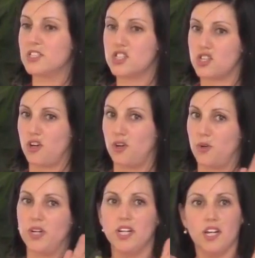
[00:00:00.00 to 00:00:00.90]
been
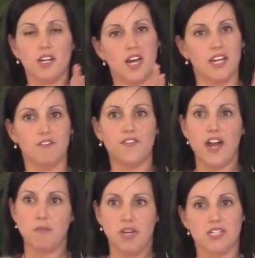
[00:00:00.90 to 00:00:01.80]
so kind of
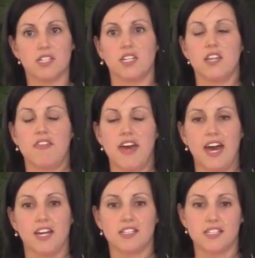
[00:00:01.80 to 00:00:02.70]
fragmented
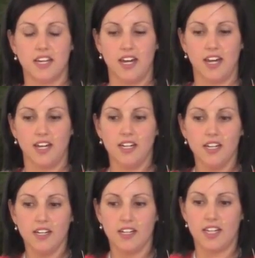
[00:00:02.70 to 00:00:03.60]
that
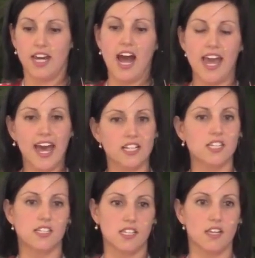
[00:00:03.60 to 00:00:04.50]
that I had
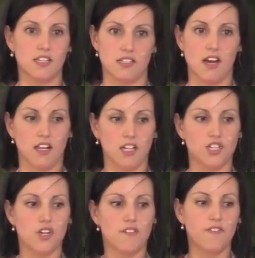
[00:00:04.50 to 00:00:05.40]
to seek this
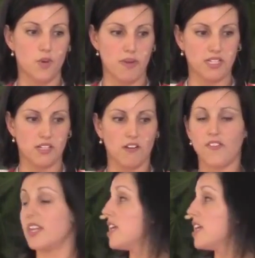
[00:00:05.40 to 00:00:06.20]
knowledge for myself.